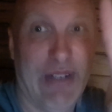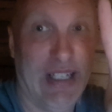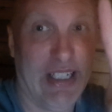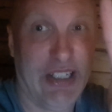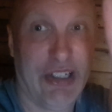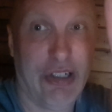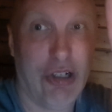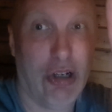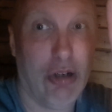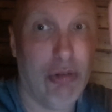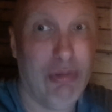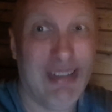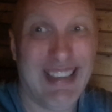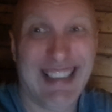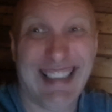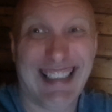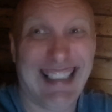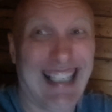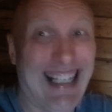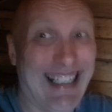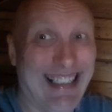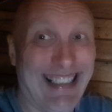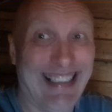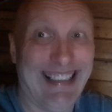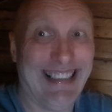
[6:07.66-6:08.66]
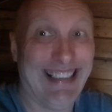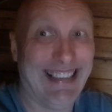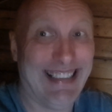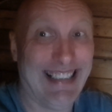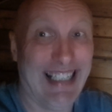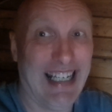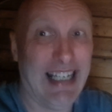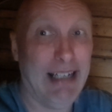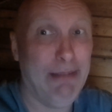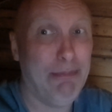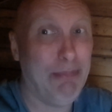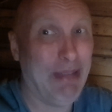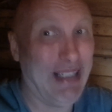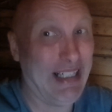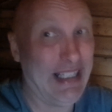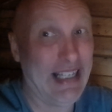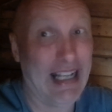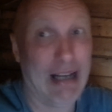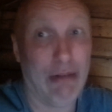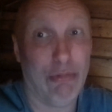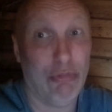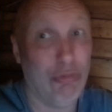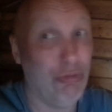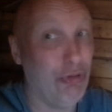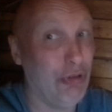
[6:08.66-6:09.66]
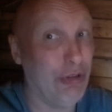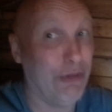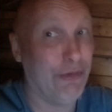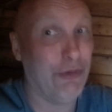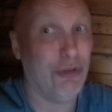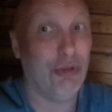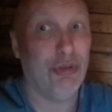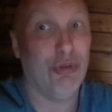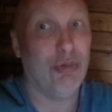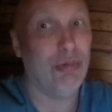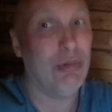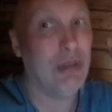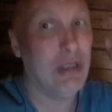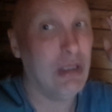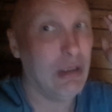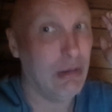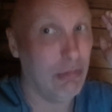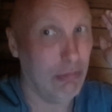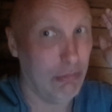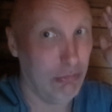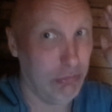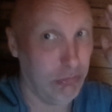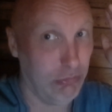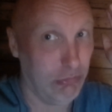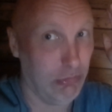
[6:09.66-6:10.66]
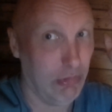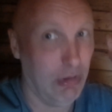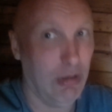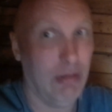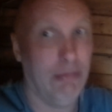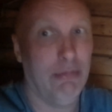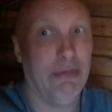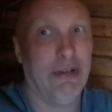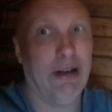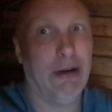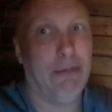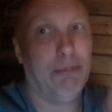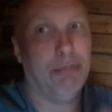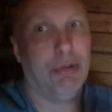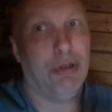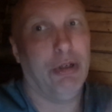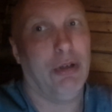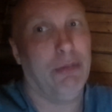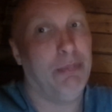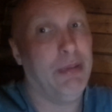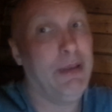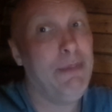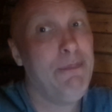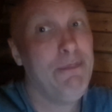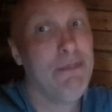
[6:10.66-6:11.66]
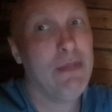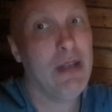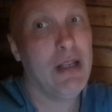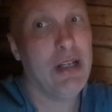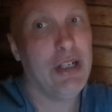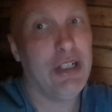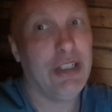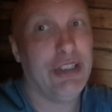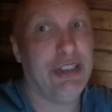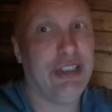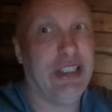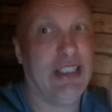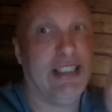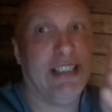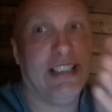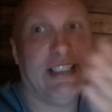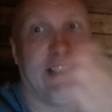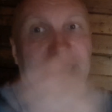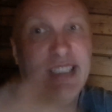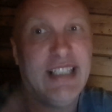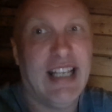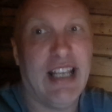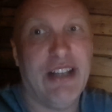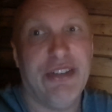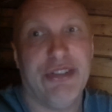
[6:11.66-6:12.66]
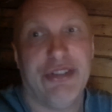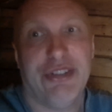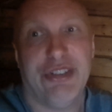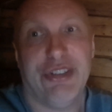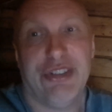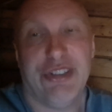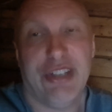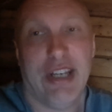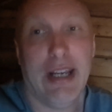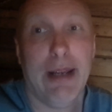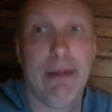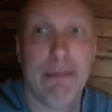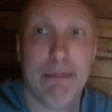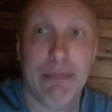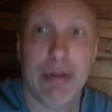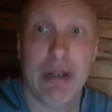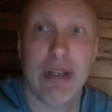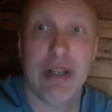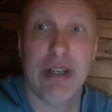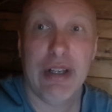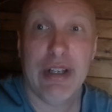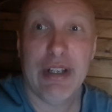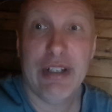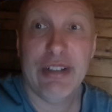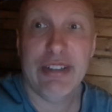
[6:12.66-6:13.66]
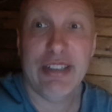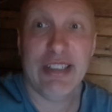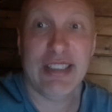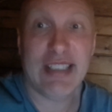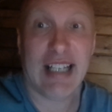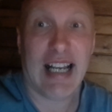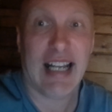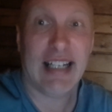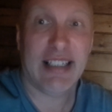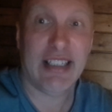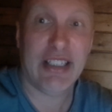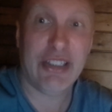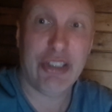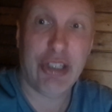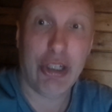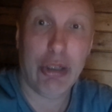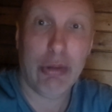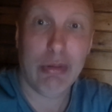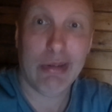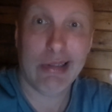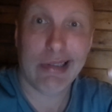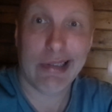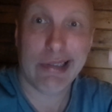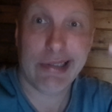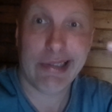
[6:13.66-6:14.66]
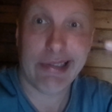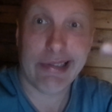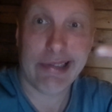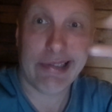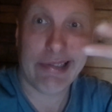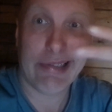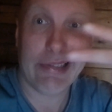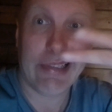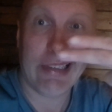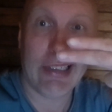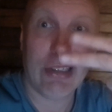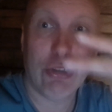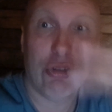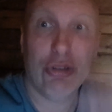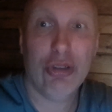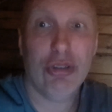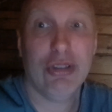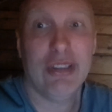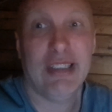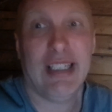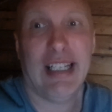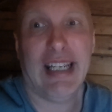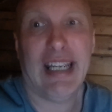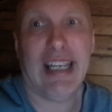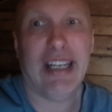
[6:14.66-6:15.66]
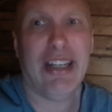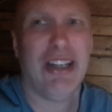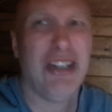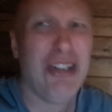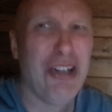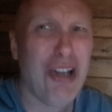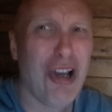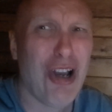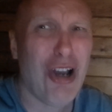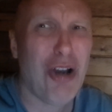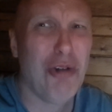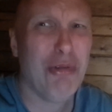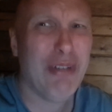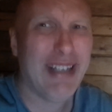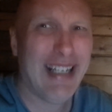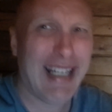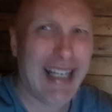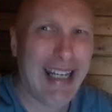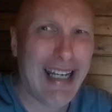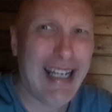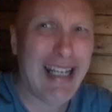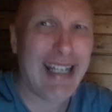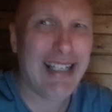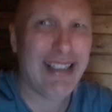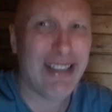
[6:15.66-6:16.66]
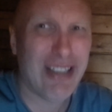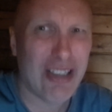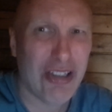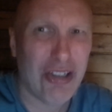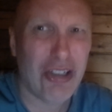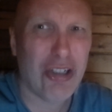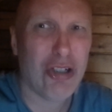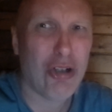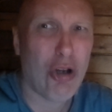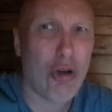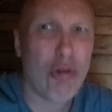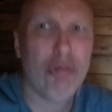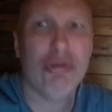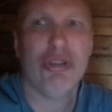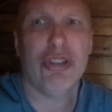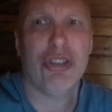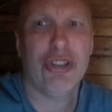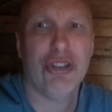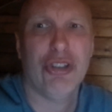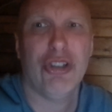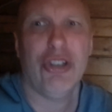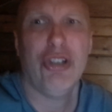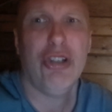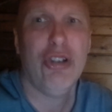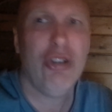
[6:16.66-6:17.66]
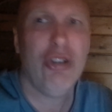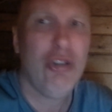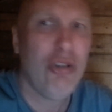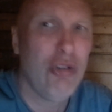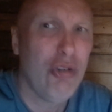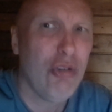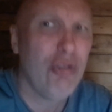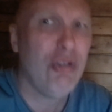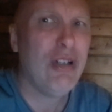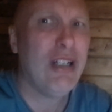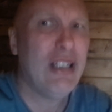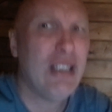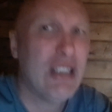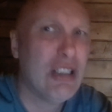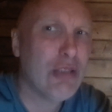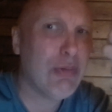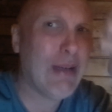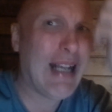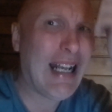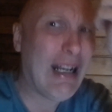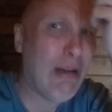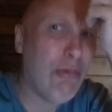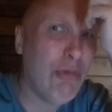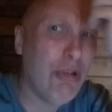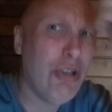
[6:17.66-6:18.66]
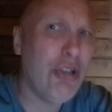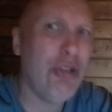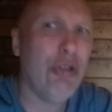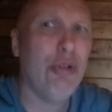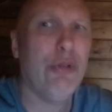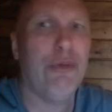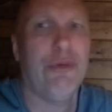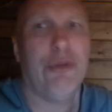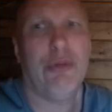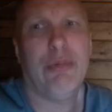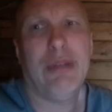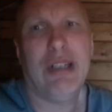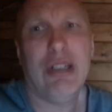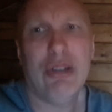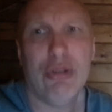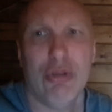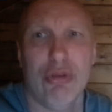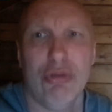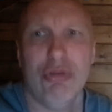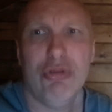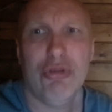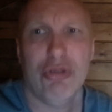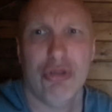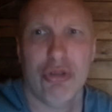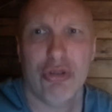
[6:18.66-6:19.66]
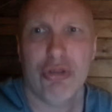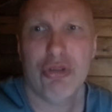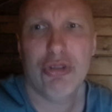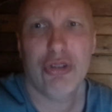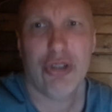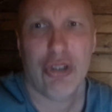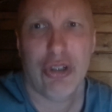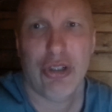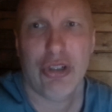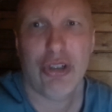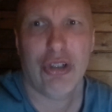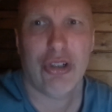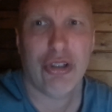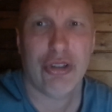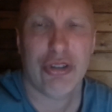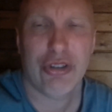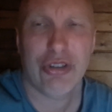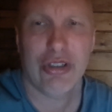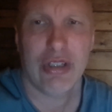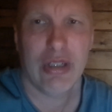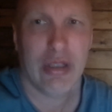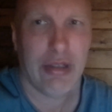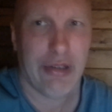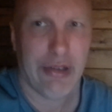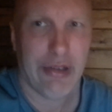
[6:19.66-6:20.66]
video, sadly to say, being a wonderful, not burping, shitty censorship, decided to do, cut it, you know, kids are going to go to school and twat one another with nunchuckers.